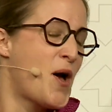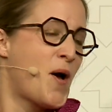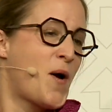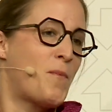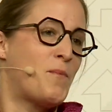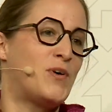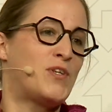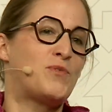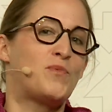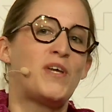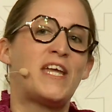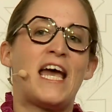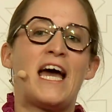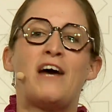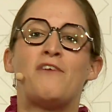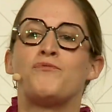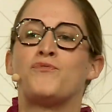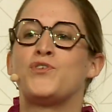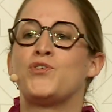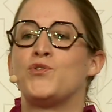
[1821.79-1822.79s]
but we
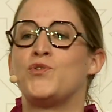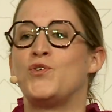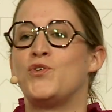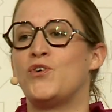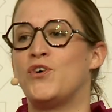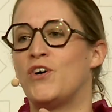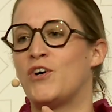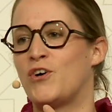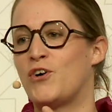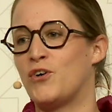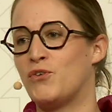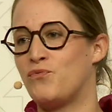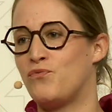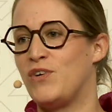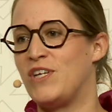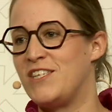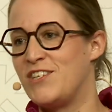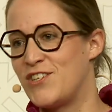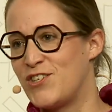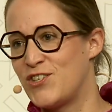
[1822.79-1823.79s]
have to
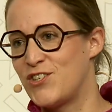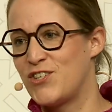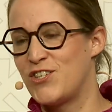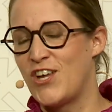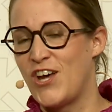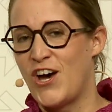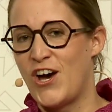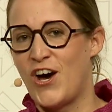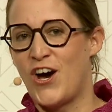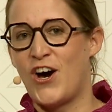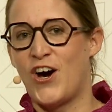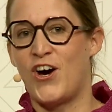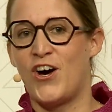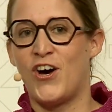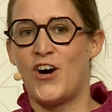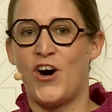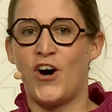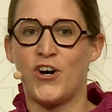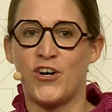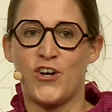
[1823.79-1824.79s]
convince
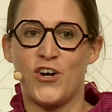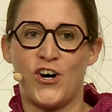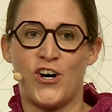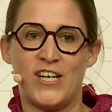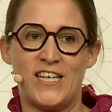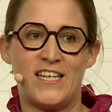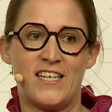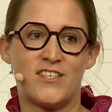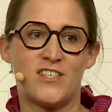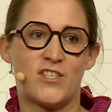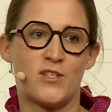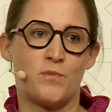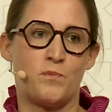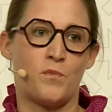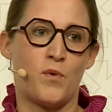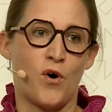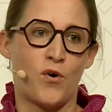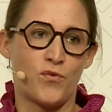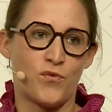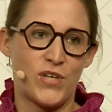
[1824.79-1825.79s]
our colleagues,
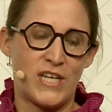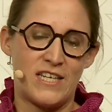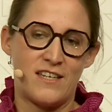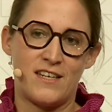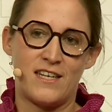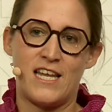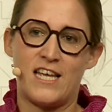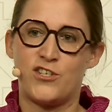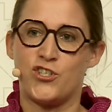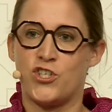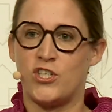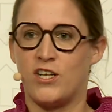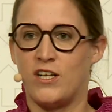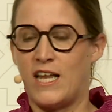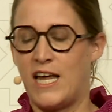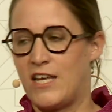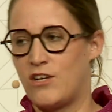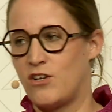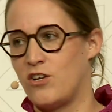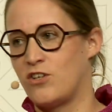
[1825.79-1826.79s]
both in a national
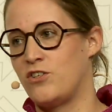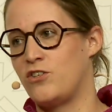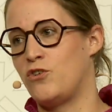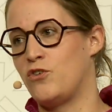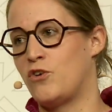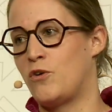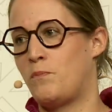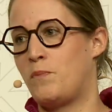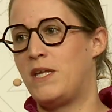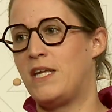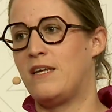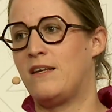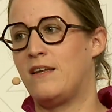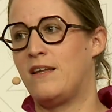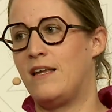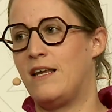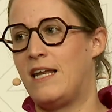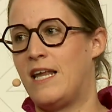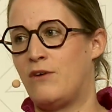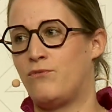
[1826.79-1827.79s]
and on the European
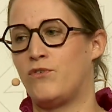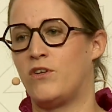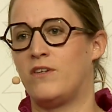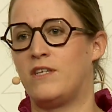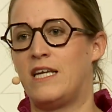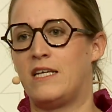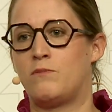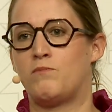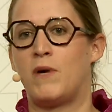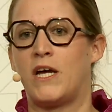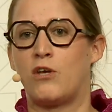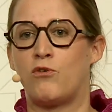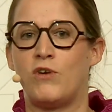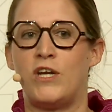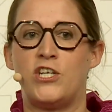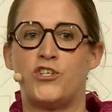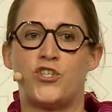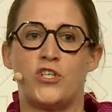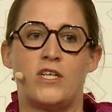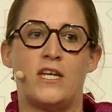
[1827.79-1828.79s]
level, that
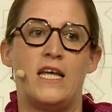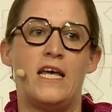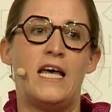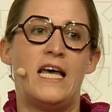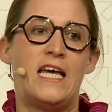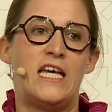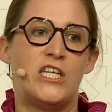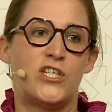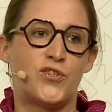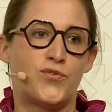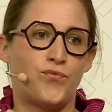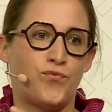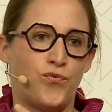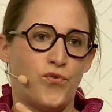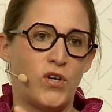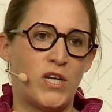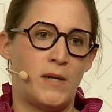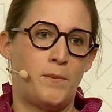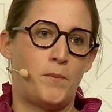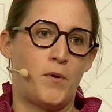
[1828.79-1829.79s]
migration is
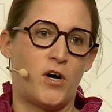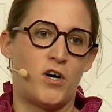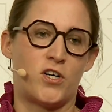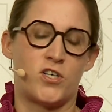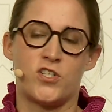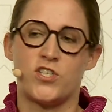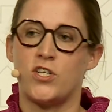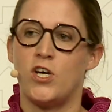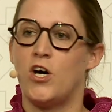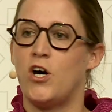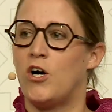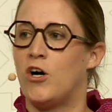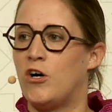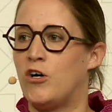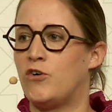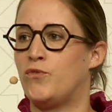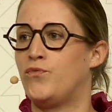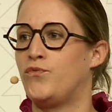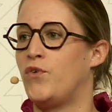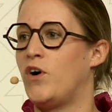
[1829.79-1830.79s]
fully part
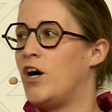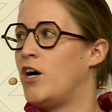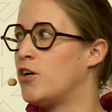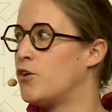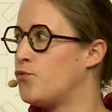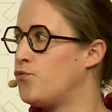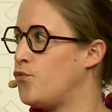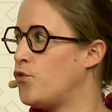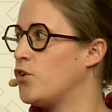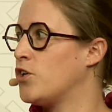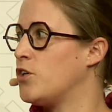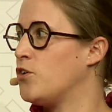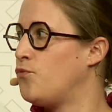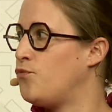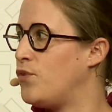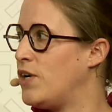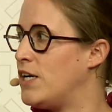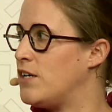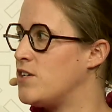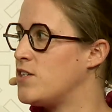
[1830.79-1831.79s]
of our foreign
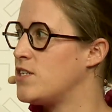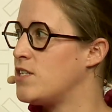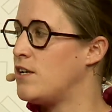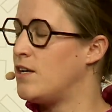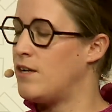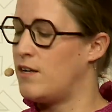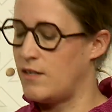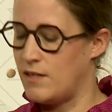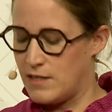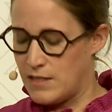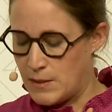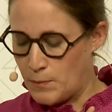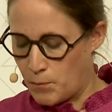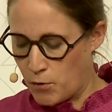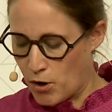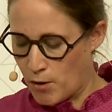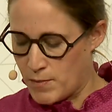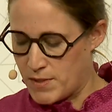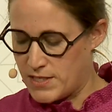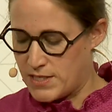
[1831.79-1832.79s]
affairs
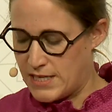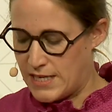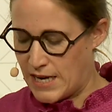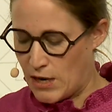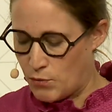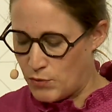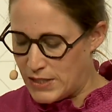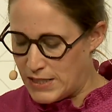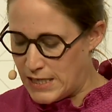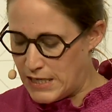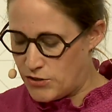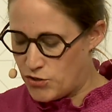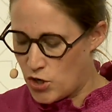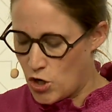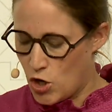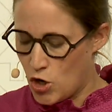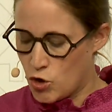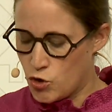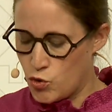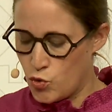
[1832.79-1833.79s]
diplomacy, and we need
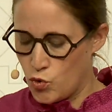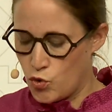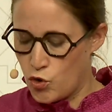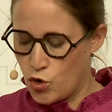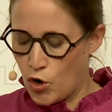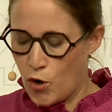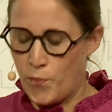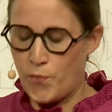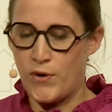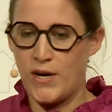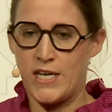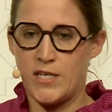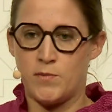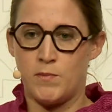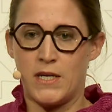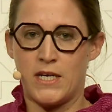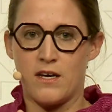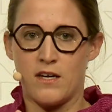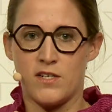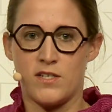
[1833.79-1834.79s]
to cooperate,
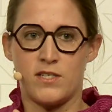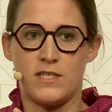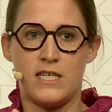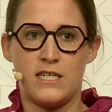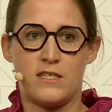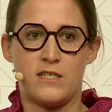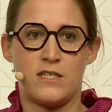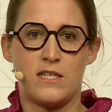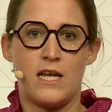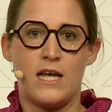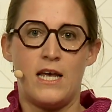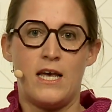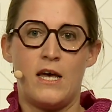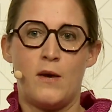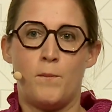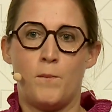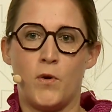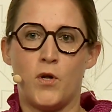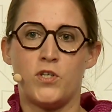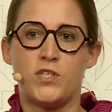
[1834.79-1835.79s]
because this
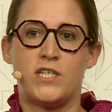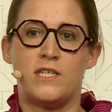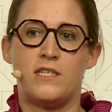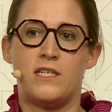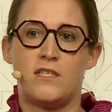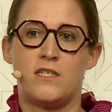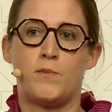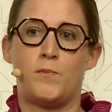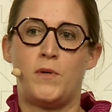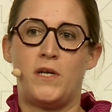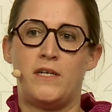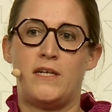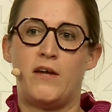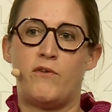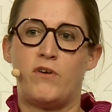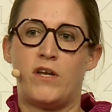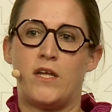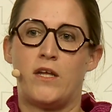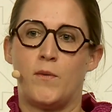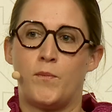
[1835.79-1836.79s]

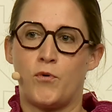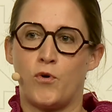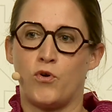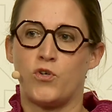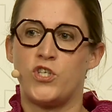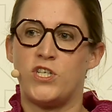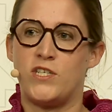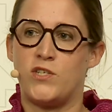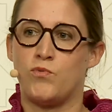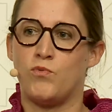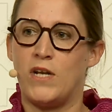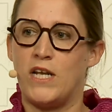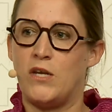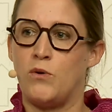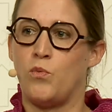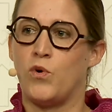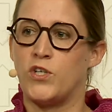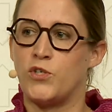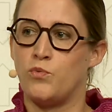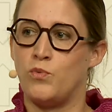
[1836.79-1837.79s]
multidisciplinary approach is really
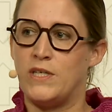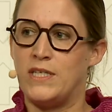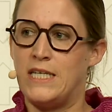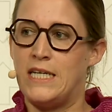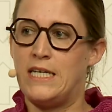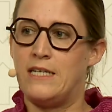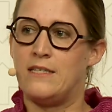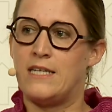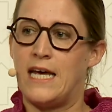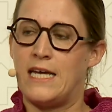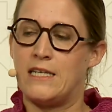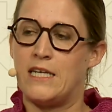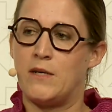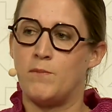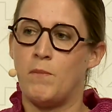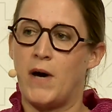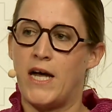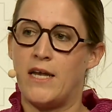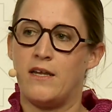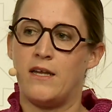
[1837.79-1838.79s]
what we need. And in
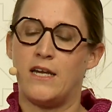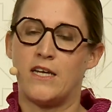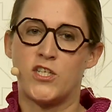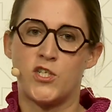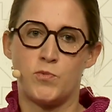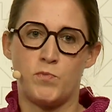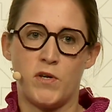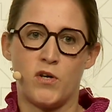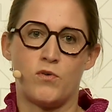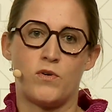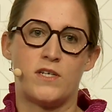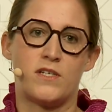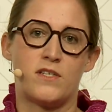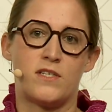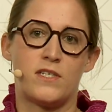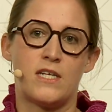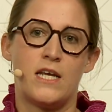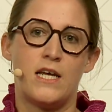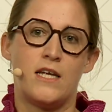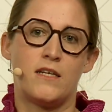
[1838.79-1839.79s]
my
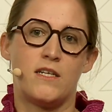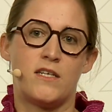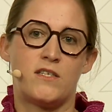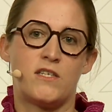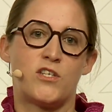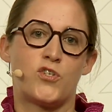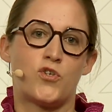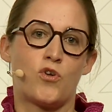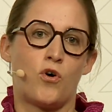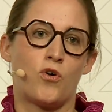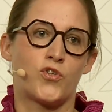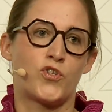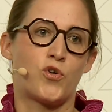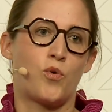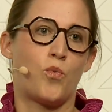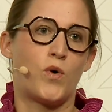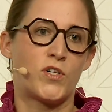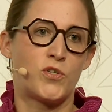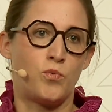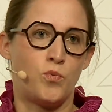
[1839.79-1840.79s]
experience, this is also
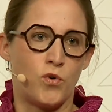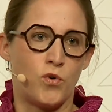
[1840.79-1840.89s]
what